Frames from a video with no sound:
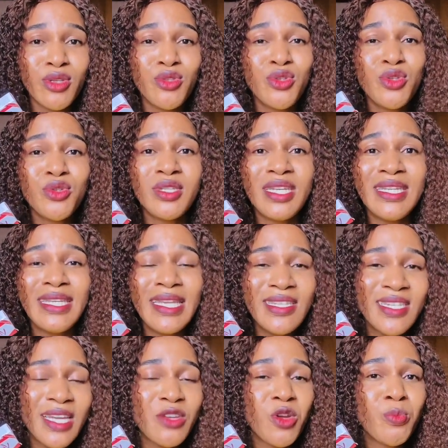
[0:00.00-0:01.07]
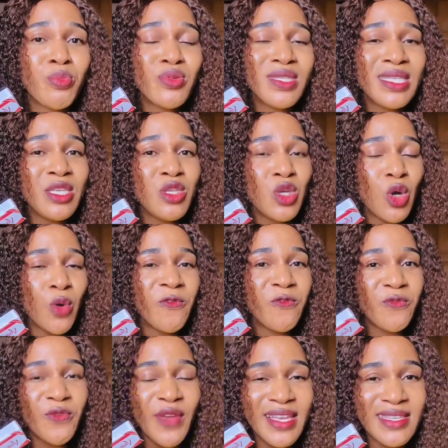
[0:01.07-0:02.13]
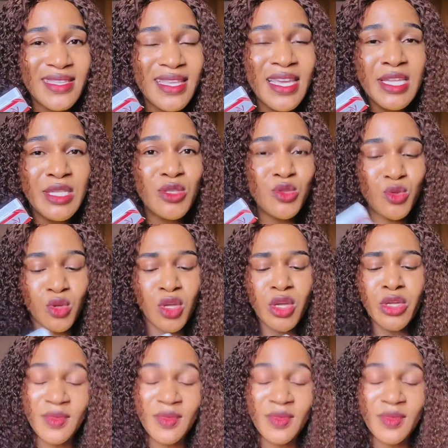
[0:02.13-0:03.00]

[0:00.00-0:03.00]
Do you know the danger you're putting your face into?